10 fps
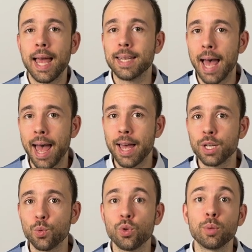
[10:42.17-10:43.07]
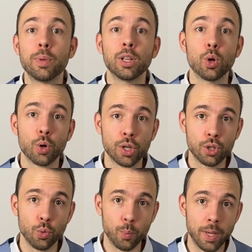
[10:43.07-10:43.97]
at the end will belong
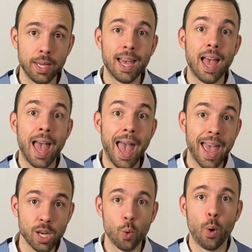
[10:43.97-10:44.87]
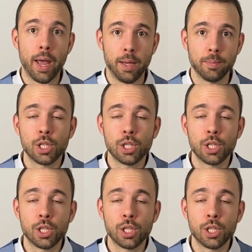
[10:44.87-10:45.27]
to me anyway.